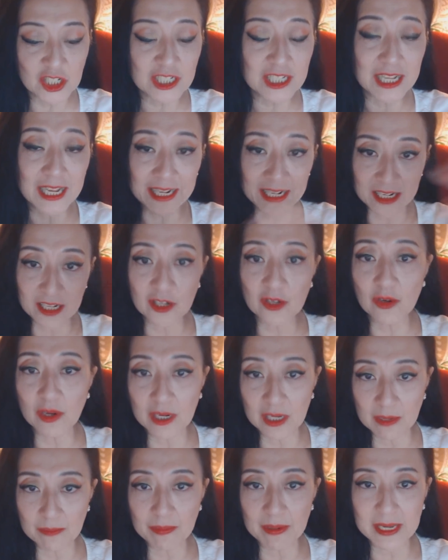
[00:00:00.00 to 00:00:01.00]
just like
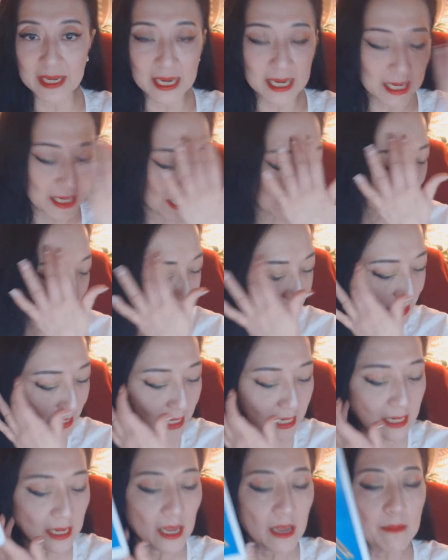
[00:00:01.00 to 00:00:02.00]
in the beginning, I
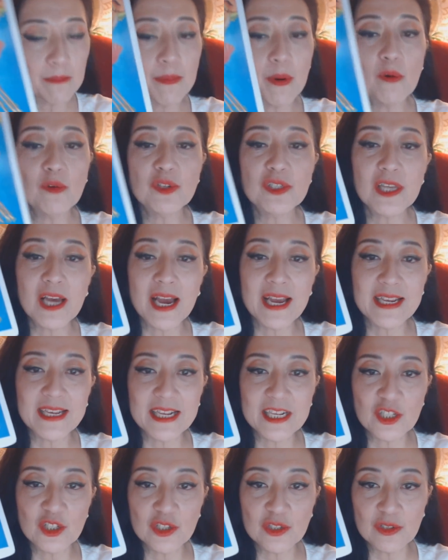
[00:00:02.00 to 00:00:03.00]
say both sides
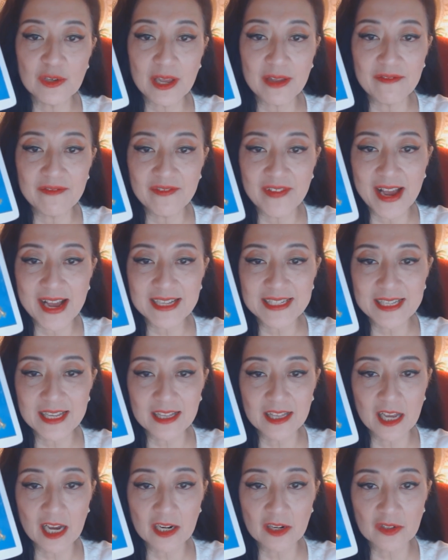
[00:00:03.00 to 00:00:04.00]
need to invest a
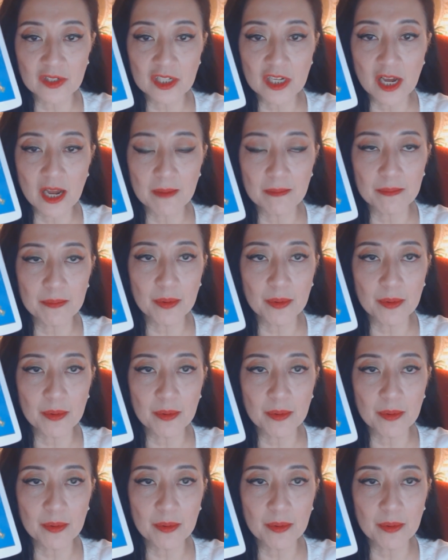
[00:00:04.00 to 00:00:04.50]
lot of time.